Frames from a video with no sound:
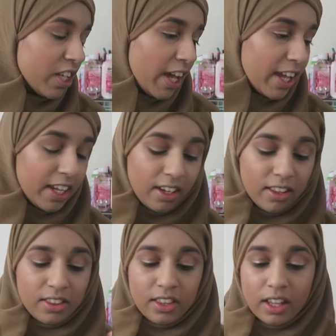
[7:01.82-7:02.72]
take
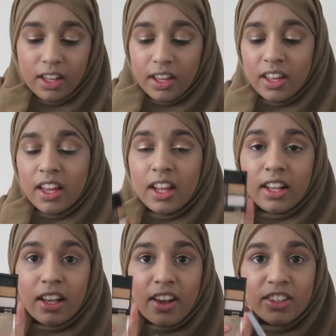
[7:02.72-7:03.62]
the
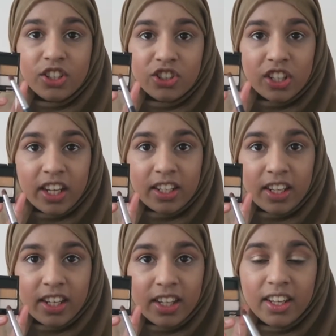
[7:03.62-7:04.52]
lightest shade
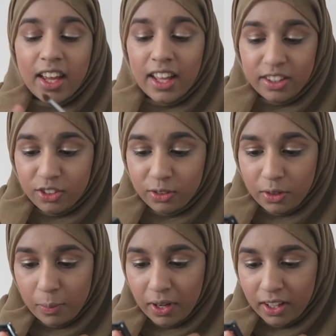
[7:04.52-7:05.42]
here and
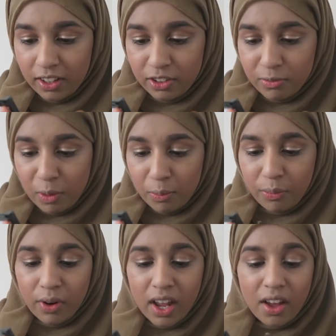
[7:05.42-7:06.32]
just apply that to my
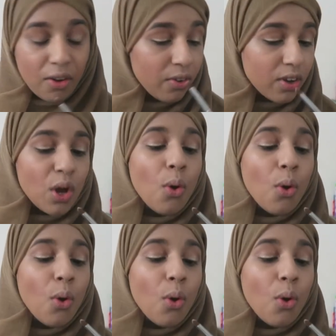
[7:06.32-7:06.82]
brow